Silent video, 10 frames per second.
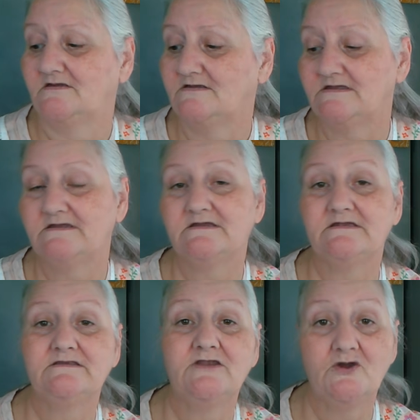
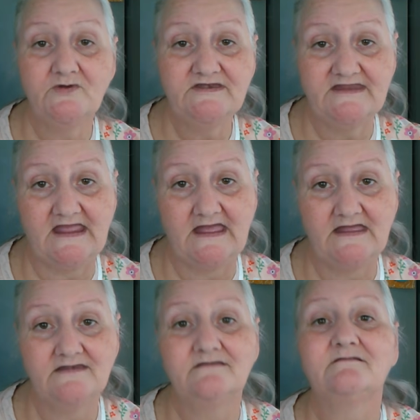Knowing
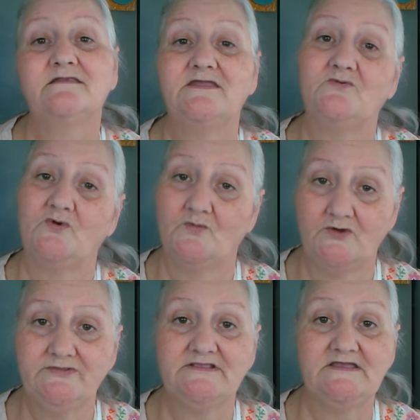Dad, he will
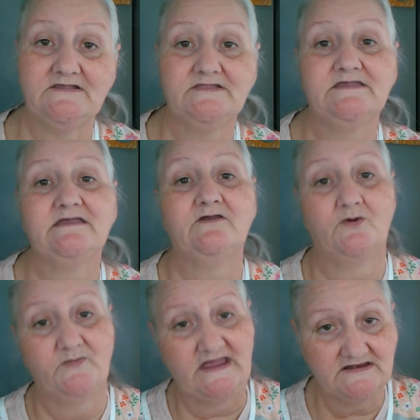most likely
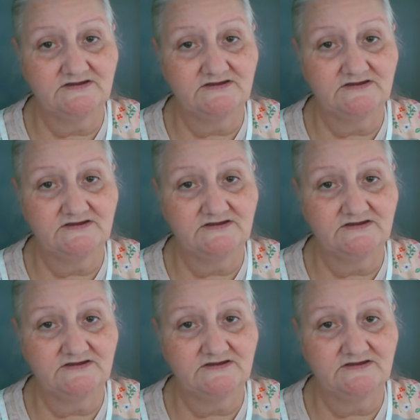go back